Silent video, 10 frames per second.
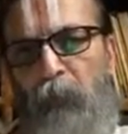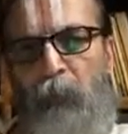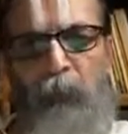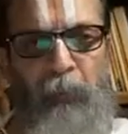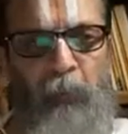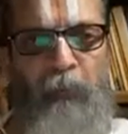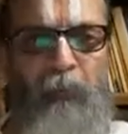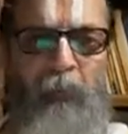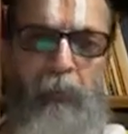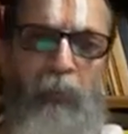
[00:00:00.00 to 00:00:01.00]
to take
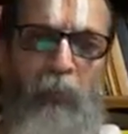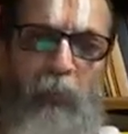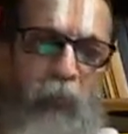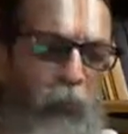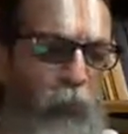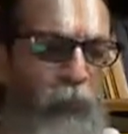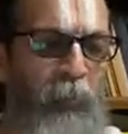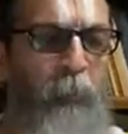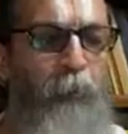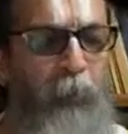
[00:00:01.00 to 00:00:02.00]
this as
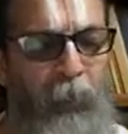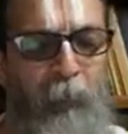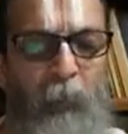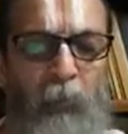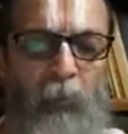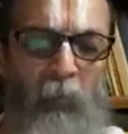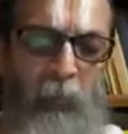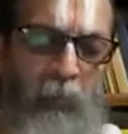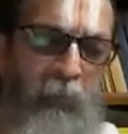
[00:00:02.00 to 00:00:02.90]
only a primer or an